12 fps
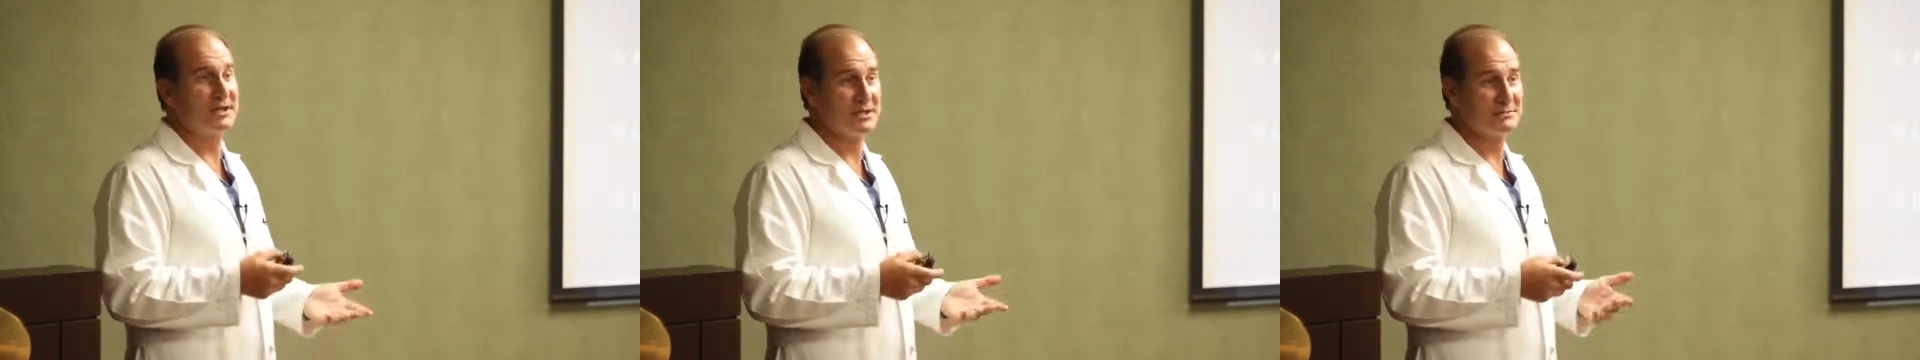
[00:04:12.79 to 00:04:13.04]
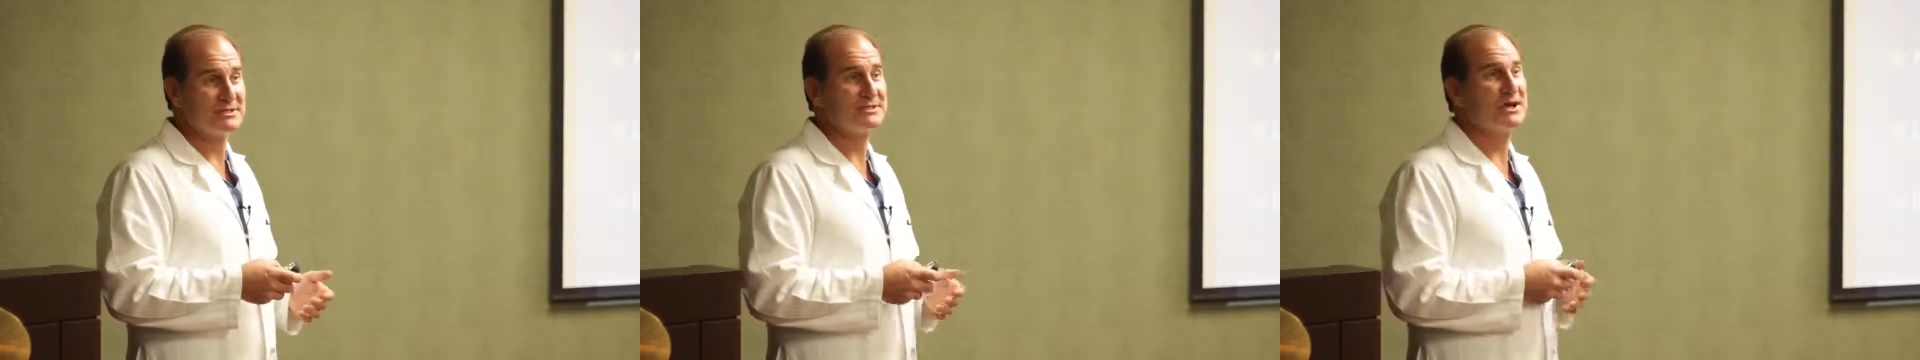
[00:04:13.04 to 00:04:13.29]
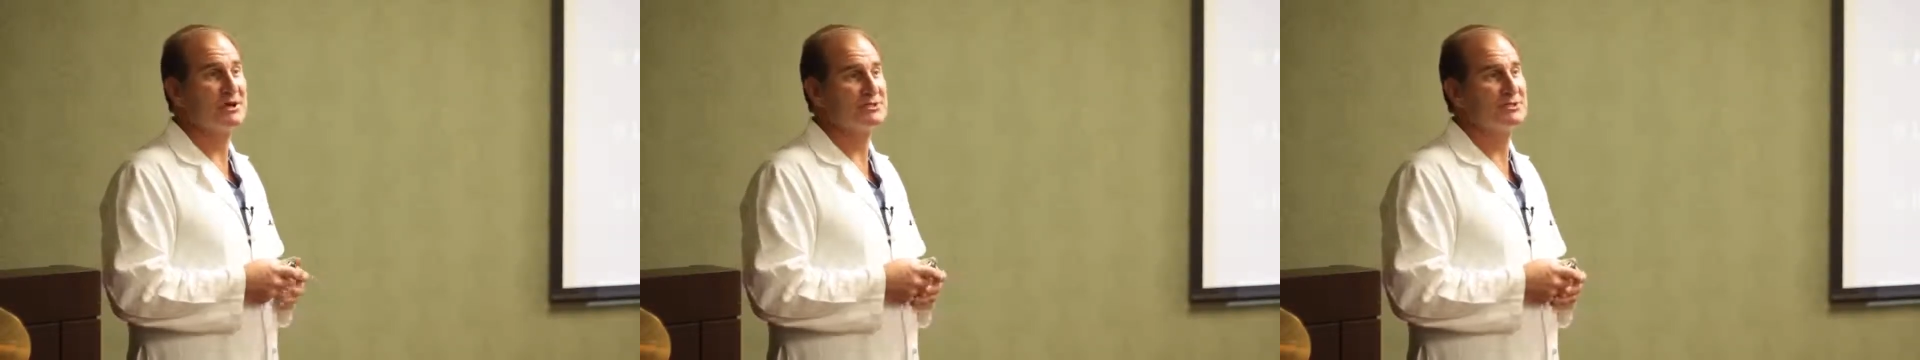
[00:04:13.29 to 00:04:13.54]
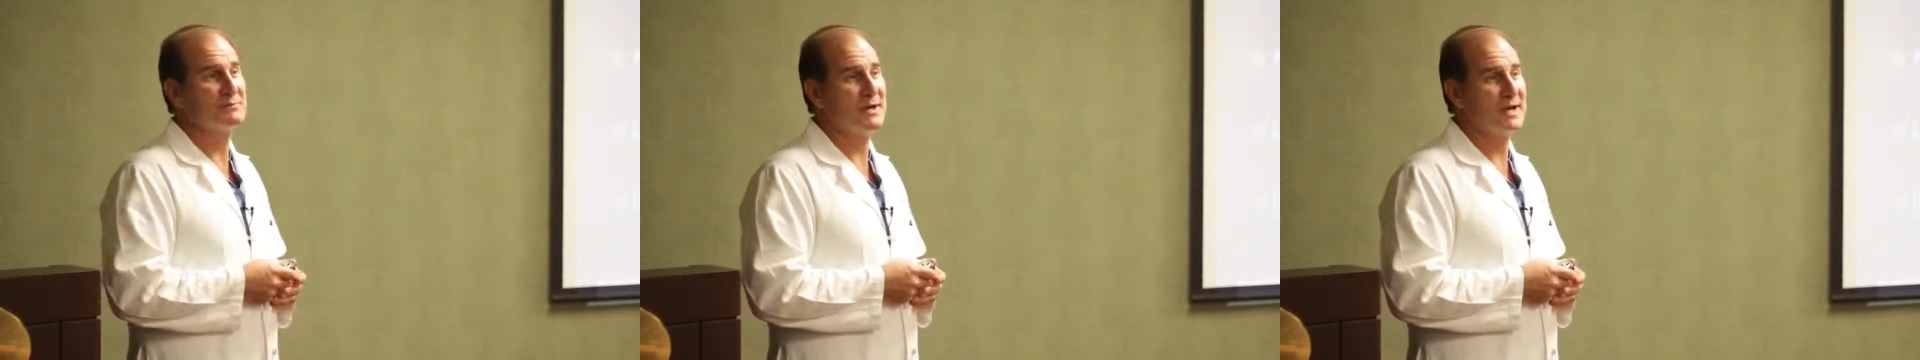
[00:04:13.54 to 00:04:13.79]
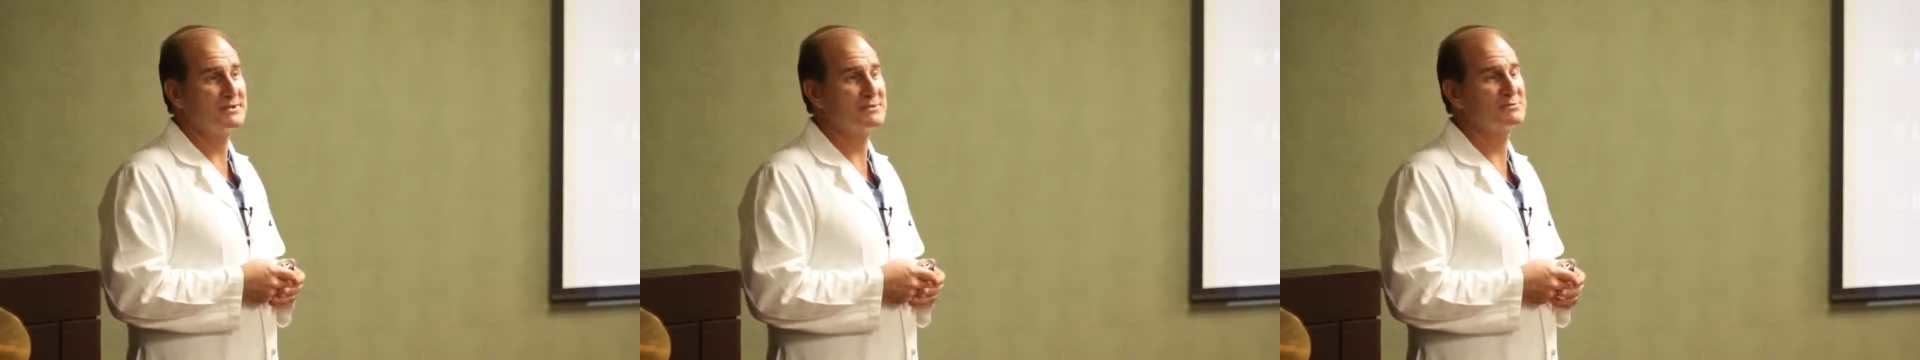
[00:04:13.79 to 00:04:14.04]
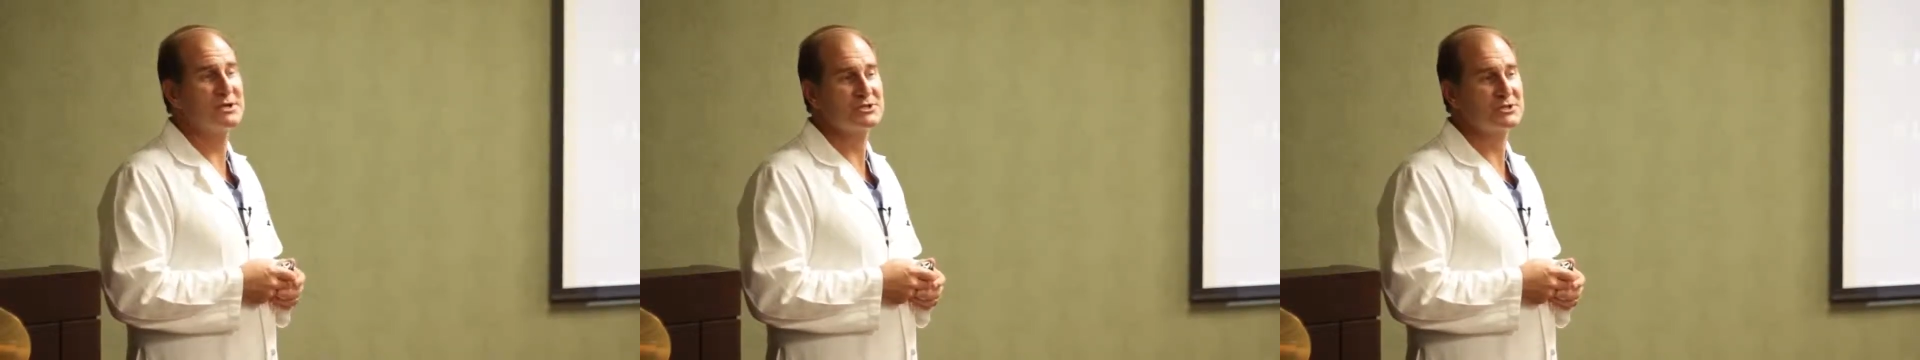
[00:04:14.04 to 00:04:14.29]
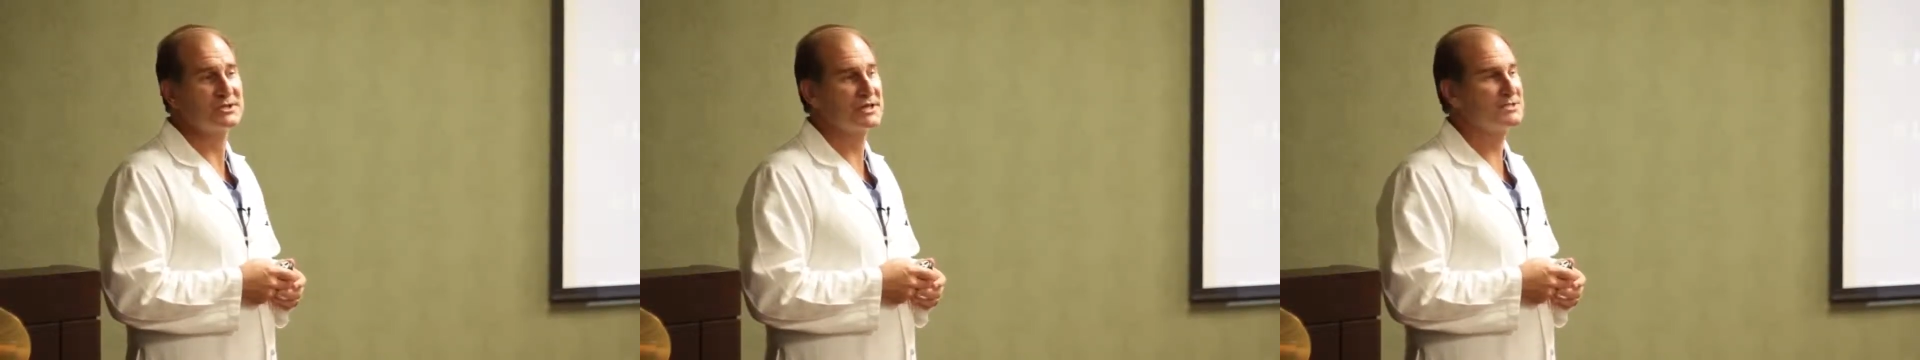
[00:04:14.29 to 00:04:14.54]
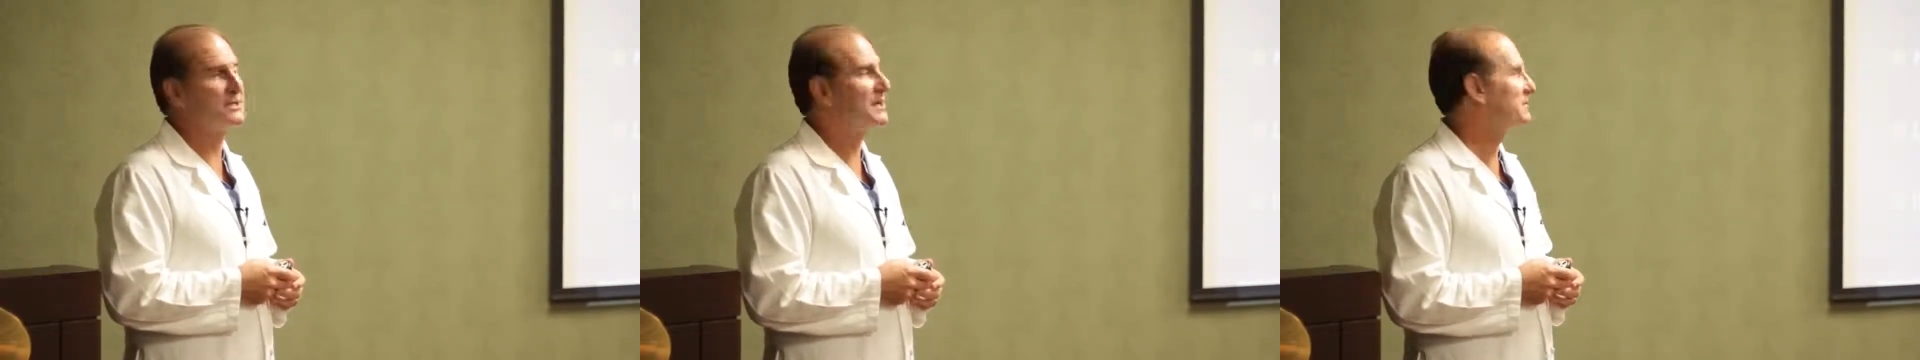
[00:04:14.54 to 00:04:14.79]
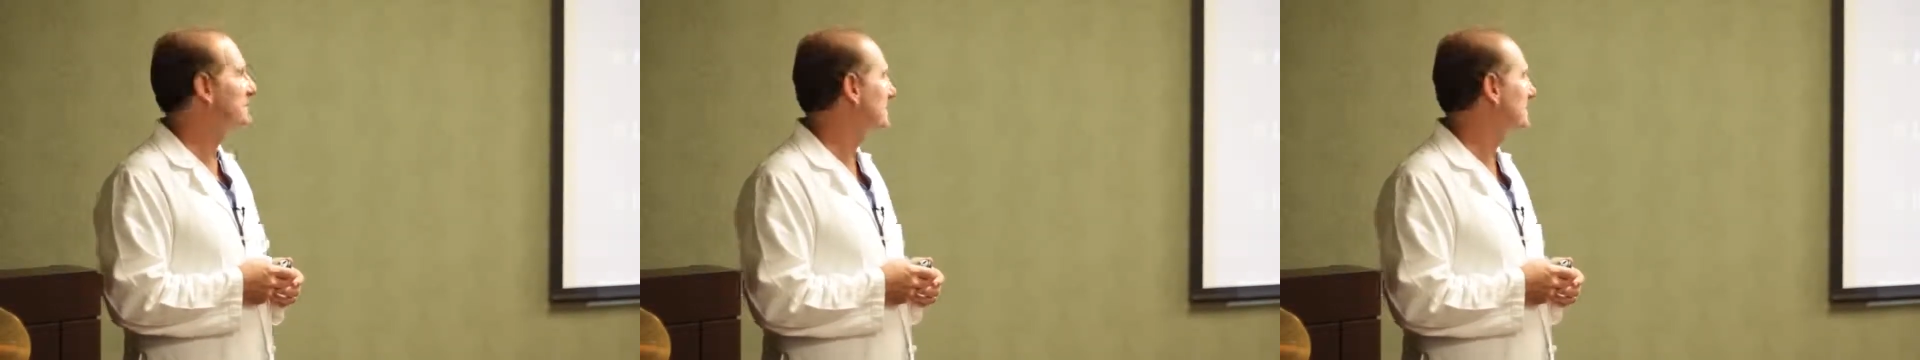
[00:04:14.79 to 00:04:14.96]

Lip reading: ligament tears in the past, especially ACL